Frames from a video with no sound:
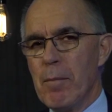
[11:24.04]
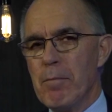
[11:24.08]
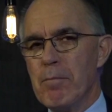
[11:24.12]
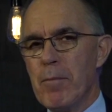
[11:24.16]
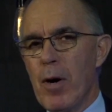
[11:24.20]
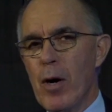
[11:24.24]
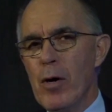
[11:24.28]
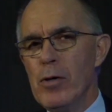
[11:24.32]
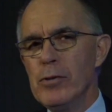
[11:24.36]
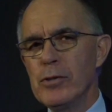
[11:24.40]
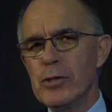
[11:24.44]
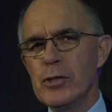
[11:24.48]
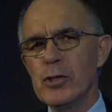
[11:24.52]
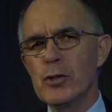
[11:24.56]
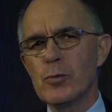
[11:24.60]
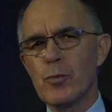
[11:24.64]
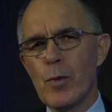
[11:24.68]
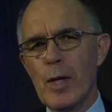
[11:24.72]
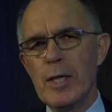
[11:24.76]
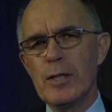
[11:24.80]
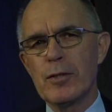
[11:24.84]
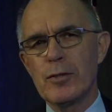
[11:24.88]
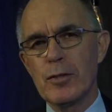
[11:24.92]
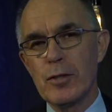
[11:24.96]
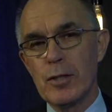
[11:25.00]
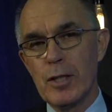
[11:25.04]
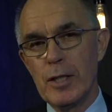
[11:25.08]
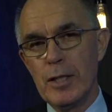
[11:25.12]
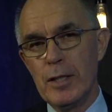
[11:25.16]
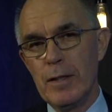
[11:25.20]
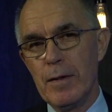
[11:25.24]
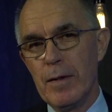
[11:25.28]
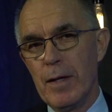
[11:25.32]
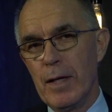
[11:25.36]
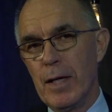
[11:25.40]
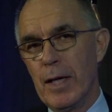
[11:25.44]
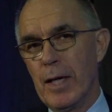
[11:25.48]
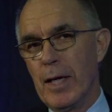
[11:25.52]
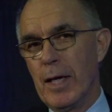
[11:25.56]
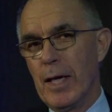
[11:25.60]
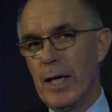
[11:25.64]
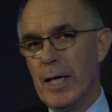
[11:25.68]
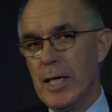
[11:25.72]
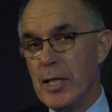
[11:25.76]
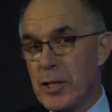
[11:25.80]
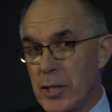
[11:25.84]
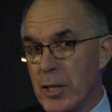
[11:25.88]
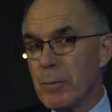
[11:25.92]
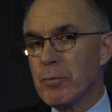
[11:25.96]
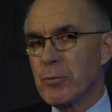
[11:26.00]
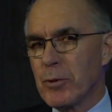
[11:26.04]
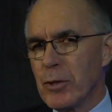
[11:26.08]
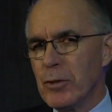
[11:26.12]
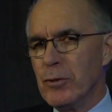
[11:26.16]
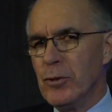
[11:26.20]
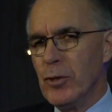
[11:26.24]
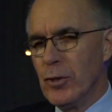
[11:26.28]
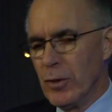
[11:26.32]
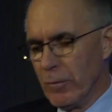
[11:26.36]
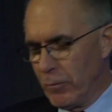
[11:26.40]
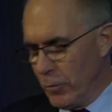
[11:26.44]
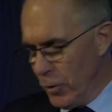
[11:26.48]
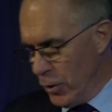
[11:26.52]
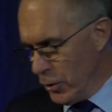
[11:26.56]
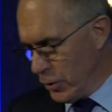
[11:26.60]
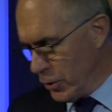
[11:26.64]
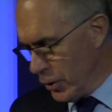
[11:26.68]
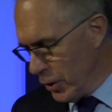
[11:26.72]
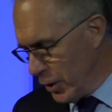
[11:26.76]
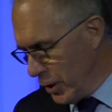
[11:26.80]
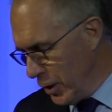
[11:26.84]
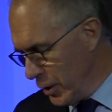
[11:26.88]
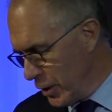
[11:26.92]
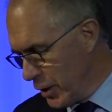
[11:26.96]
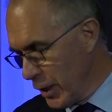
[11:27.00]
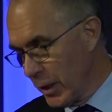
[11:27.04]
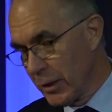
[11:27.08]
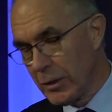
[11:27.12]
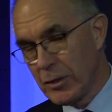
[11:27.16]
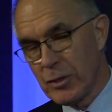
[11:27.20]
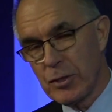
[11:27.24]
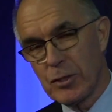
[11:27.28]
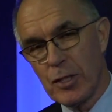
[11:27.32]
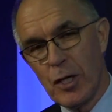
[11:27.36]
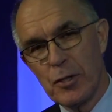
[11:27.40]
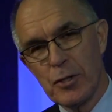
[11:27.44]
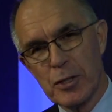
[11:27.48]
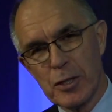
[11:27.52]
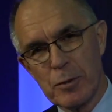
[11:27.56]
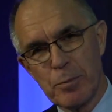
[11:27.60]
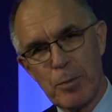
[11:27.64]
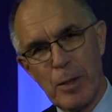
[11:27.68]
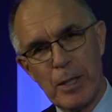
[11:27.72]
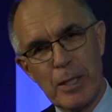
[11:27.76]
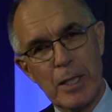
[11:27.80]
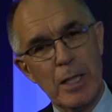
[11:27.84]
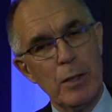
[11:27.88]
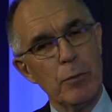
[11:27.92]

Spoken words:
Moses went to the Egyptian universities, so to speak.